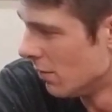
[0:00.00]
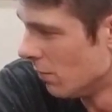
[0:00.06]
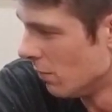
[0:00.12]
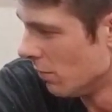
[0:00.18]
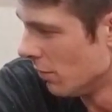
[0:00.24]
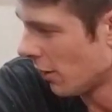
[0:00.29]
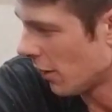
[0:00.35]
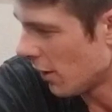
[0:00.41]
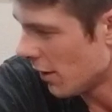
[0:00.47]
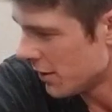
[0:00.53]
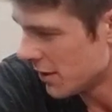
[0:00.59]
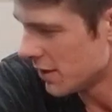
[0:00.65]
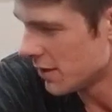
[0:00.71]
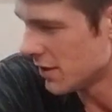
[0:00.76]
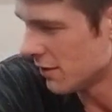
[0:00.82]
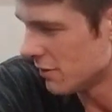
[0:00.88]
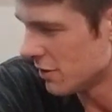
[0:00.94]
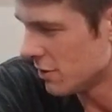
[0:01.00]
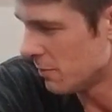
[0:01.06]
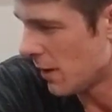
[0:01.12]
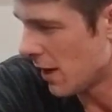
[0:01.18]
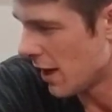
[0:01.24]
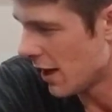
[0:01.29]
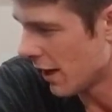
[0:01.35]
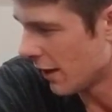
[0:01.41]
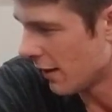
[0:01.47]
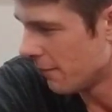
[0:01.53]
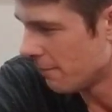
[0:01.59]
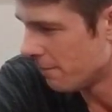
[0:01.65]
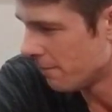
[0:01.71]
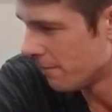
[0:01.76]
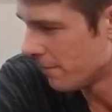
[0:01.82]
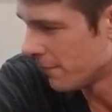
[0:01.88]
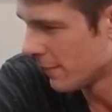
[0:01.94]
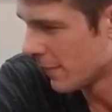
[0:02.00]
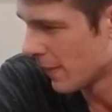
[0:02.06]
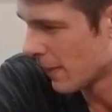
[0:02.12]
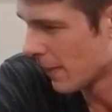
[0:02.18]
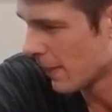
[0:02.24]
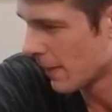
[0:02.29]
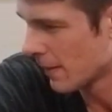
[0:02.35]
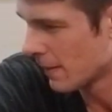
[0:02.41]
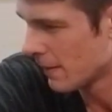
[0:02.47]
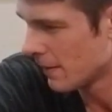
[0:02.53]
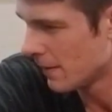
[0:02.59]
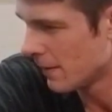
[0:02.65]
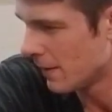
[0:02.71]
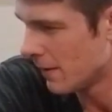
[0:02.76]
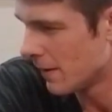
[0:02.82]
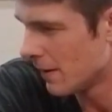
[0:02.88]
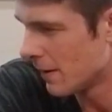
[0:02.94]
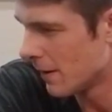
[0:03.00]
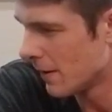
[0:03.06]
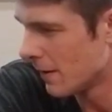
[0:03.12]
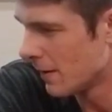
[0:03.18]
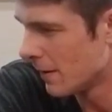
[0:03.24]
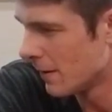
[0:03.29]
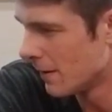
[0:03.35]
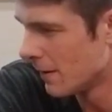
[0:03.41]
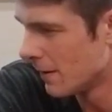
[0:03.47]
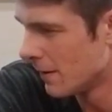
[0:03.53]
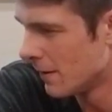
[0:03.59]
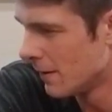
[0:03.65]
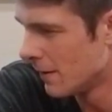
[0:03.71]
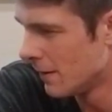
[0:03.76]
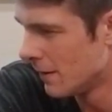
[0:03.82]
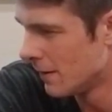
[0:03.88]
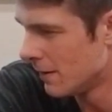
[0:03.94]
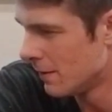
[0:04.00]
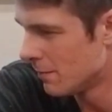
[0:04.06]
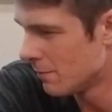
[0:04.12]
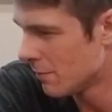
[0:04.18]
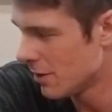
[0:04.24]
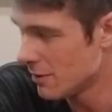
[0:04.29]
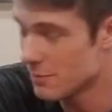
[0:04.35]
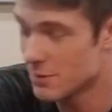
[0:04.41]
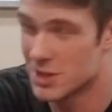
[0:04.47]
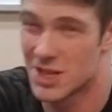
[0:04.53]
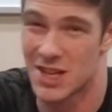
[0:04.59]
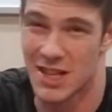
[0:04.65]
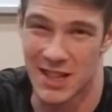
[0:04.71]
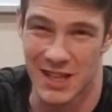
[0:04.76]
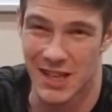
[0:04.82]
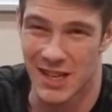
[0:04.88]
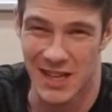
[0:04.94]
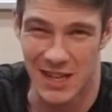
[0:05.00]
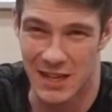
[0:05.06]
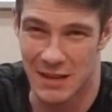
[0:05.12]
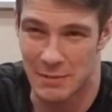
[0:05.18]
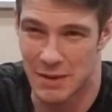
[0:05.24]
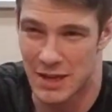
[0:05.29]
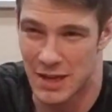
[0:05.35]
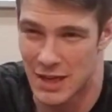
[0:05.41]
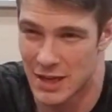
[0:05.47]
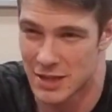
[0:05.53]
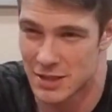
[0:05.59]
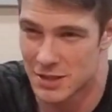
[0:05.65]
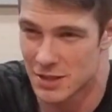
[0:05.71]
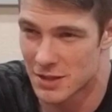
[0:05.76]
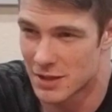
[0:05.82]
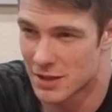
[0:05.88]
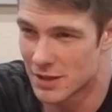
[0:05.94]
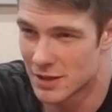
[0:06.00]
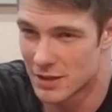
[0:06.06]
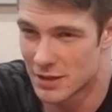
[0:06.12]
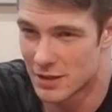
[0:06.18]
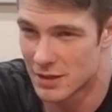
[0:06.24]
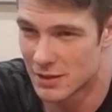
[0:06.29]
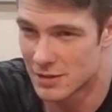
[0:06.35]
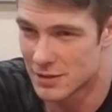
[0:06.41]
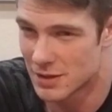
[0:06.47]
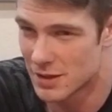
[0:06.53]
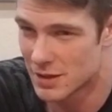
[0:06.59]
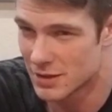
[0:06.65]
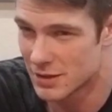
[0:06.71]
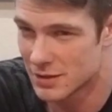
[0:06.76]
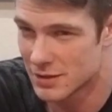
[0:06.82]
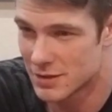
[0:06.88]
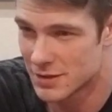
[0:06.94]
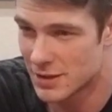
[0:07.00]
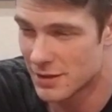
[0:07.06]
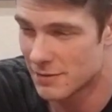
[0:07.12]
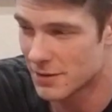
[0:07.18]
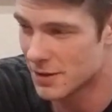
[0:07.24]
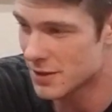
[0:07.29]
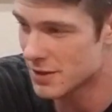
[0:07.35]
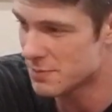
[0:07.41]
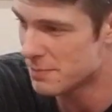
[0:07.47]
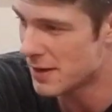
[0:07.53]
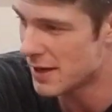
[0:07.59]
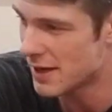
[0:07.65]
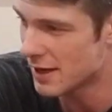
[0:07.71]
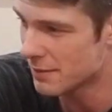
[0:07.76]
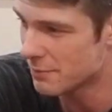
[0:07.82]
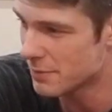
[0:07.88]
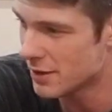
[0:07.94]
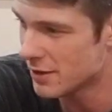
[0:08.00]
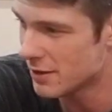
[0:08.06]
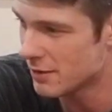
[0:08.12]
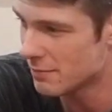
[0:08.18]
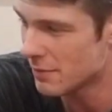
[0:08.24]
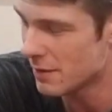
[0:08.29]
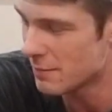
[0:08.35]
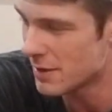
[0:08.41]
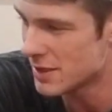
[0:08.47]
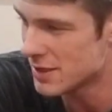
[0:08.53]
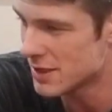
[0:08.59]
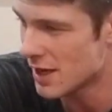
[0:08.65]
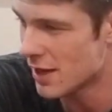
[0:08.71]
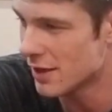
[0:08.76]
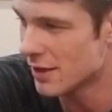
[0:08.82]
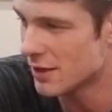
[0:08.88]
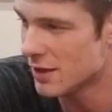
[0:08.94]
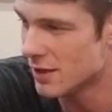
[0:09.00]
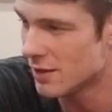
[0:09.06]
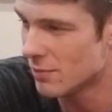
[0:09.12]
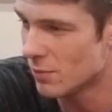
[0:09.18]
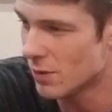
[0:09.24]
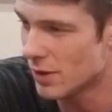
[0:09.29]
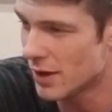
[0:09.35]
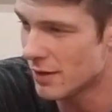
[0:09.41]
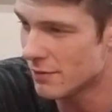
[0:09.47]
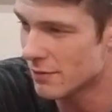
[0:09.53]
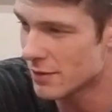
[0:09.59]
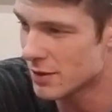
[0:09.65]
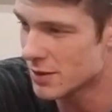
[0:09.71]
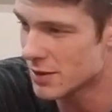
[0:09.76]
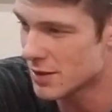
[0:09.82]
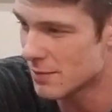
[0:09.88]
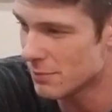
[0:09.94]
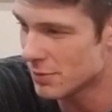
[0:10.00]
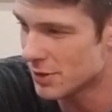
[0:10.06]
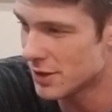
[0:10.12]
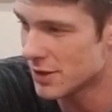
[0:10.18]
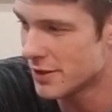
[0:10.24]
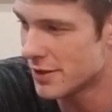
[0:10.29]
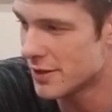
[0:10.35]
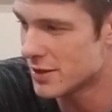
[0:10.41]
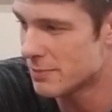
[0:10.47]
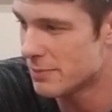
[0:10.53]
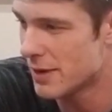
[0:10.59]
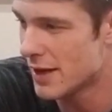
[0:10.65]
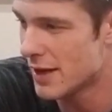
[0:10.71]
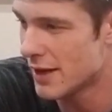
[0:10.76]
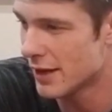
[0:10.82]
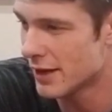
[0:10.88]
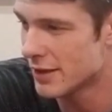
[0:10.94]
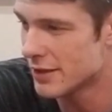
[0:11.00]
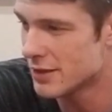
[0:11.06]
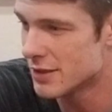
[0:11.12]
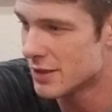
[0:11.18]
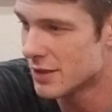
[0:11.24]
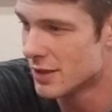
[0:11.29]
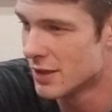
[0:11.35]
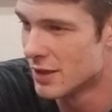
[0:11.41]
the contents of this bag are pretty much anything I could get my hands on. I stuff into this bag, but my mentality and what I've assembled into this bag is